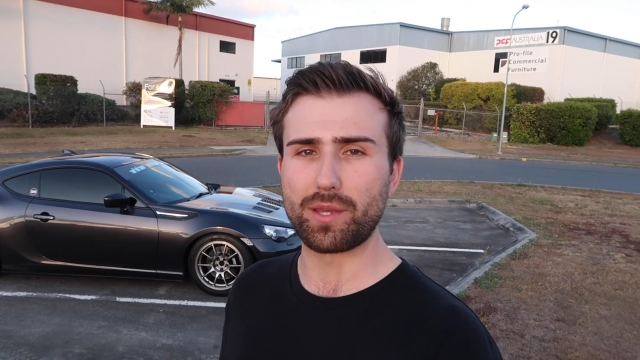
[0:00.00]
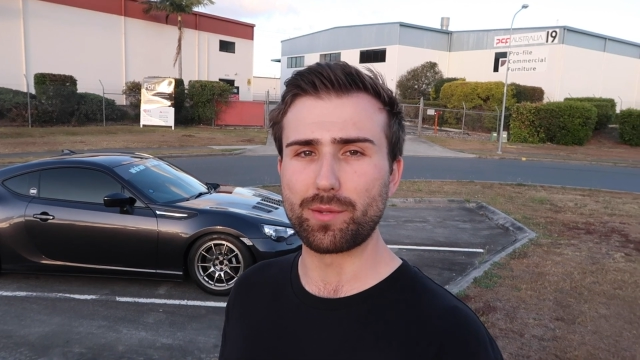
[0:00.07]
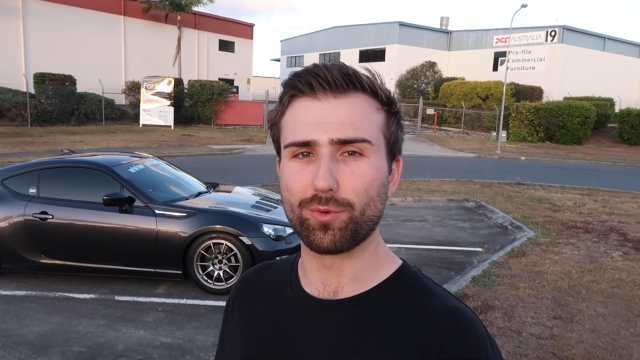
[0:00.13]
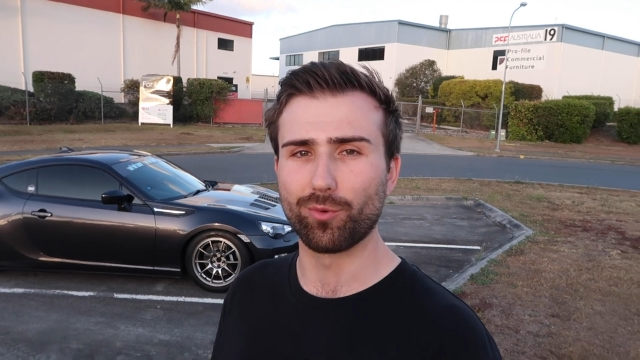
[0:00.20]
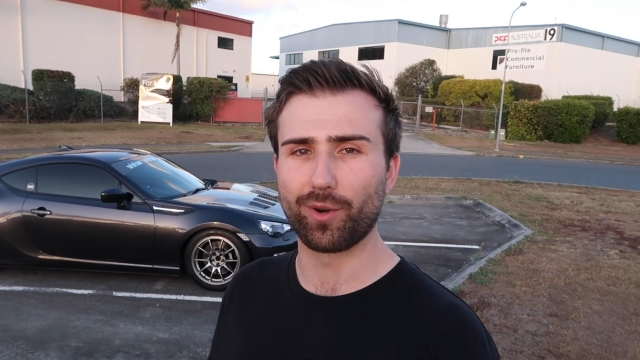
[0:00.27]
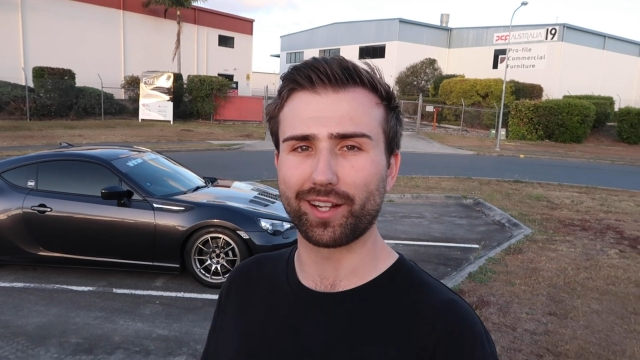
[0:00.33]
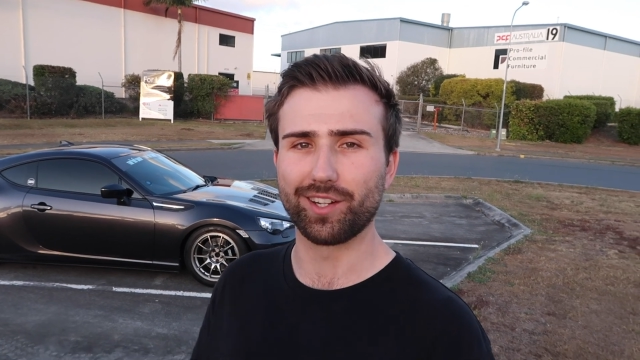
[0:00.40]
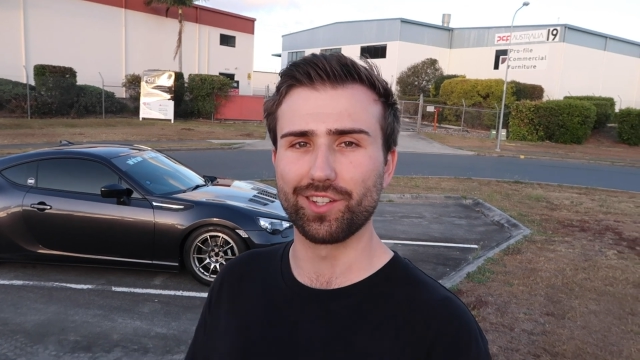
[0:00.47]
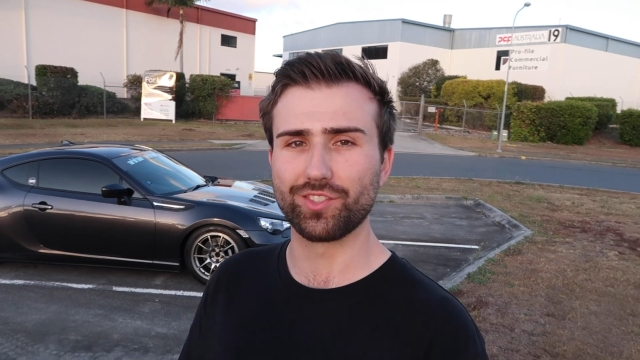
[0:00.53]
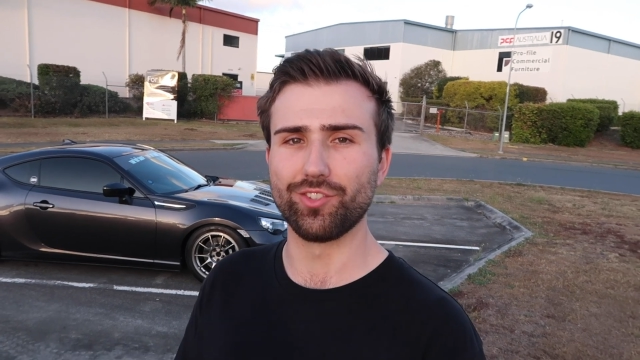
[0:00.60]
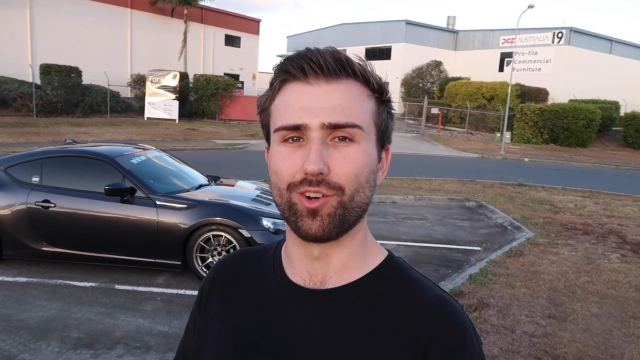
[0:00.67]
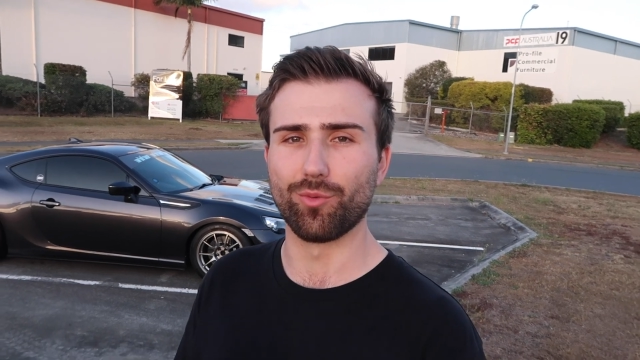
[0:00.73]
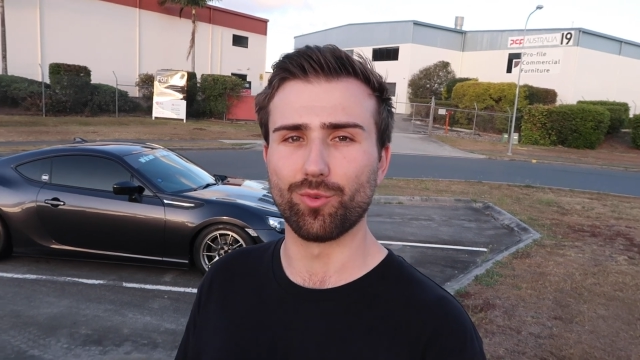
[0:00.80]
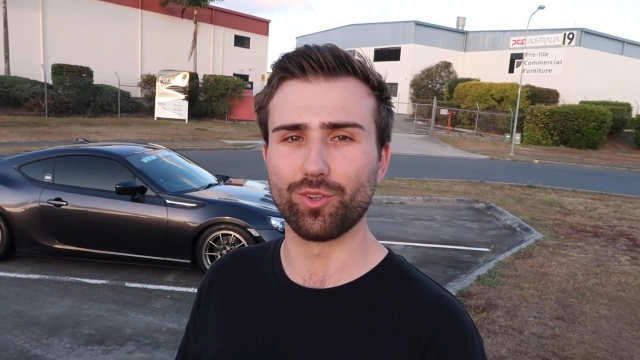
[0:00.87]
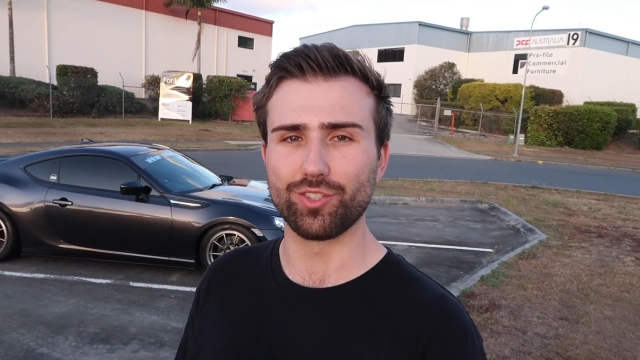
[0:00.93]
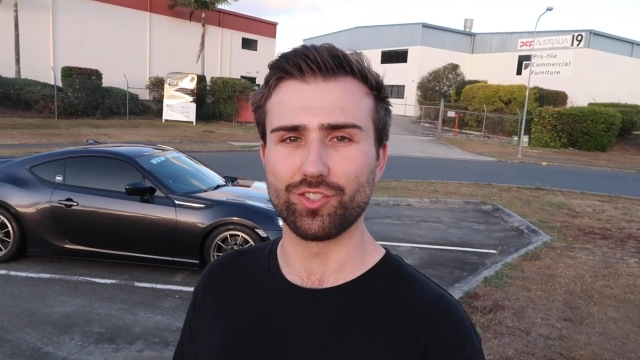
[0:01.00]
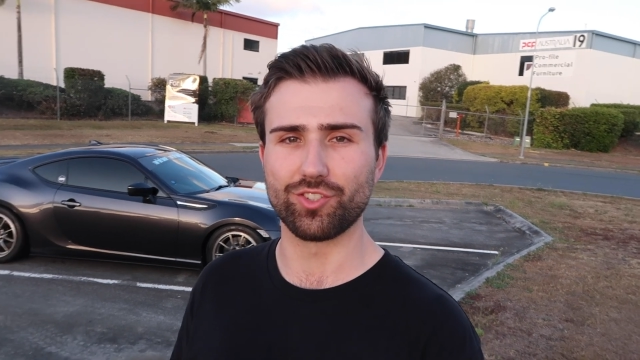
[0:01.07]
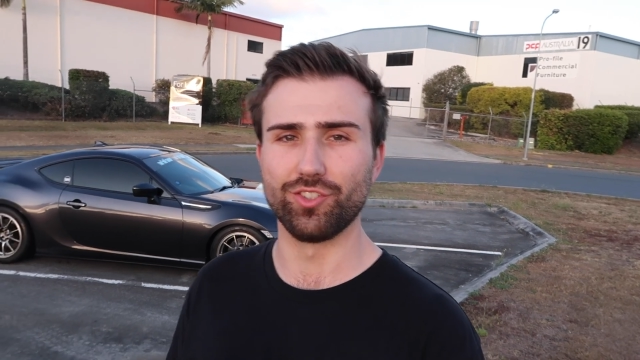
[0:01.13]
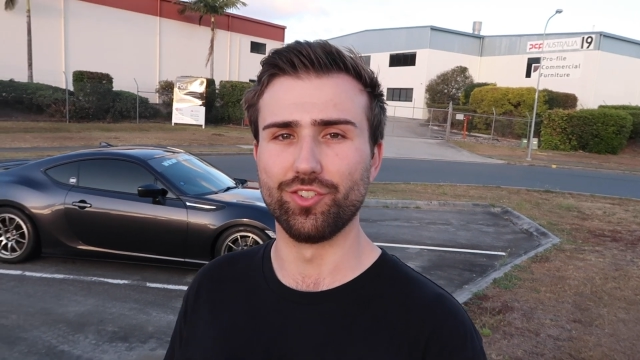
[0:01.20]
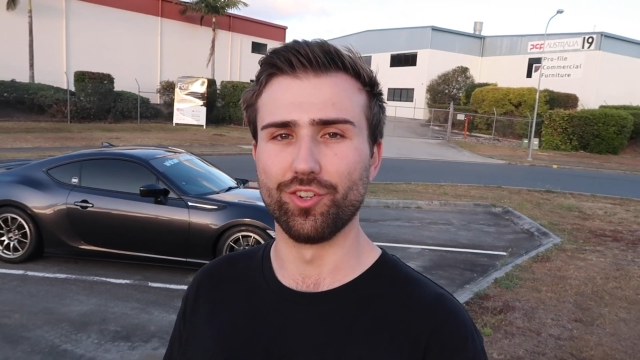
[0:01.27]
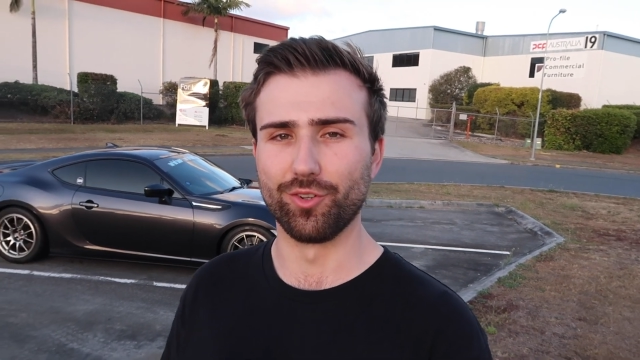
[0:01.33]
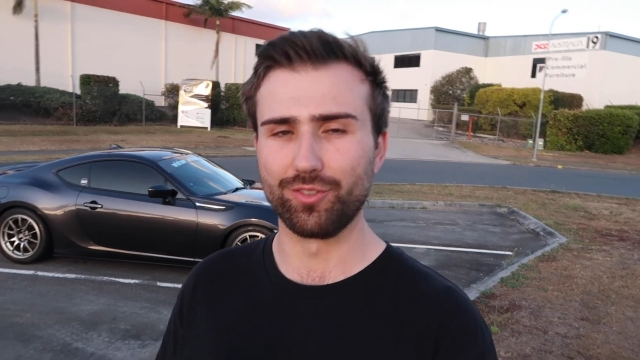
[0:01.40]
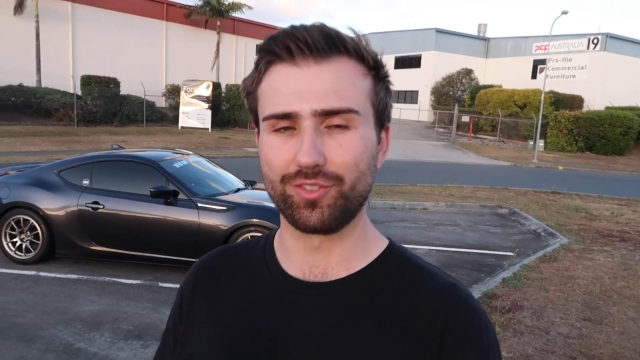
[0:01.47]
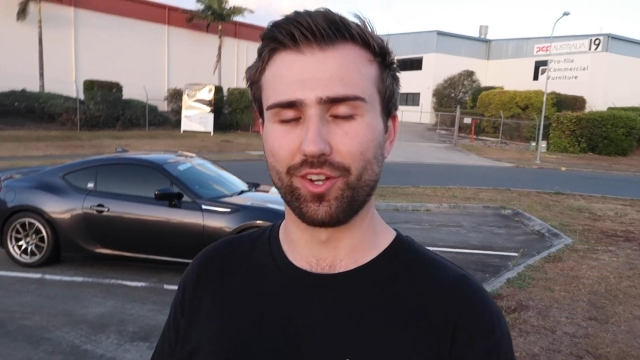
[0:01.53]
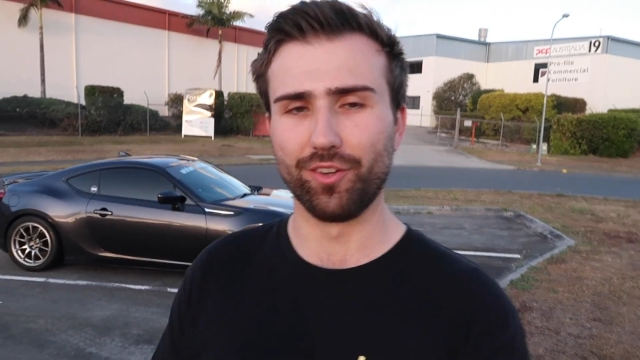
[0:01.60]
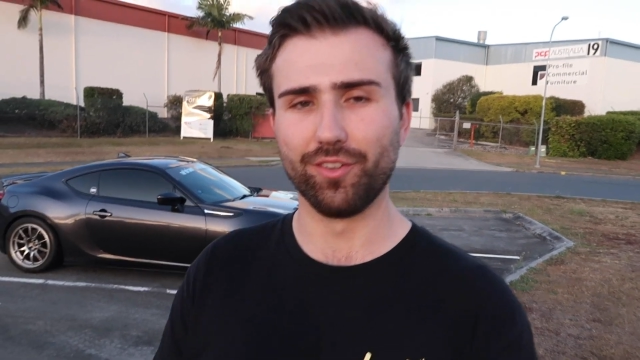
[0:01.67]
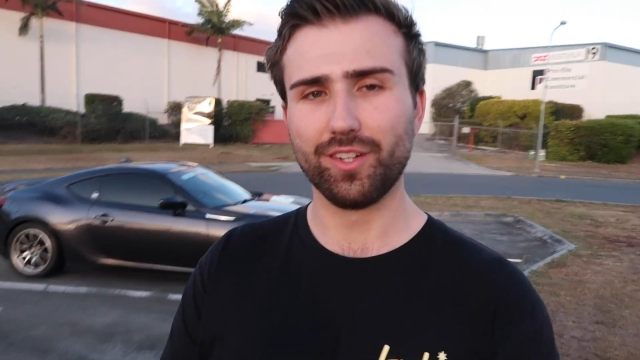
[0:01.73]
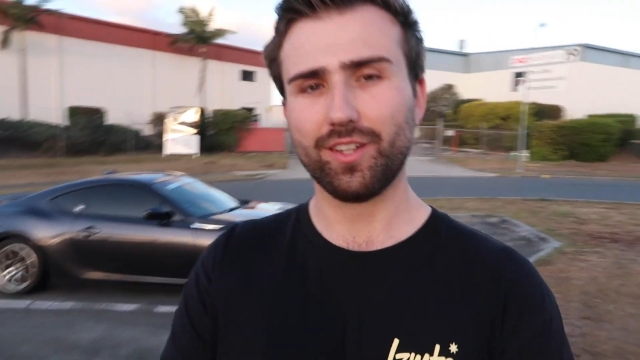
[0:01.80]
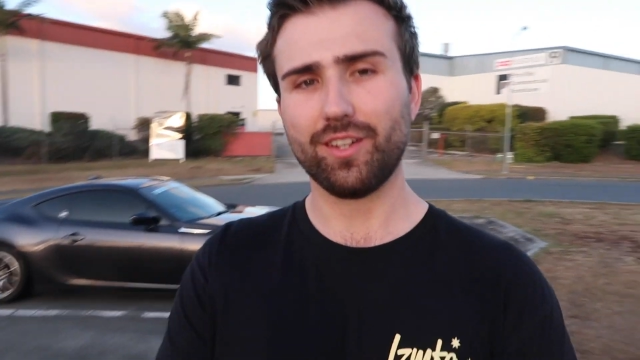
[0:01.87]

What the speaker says: people reckon it's not what you should do. So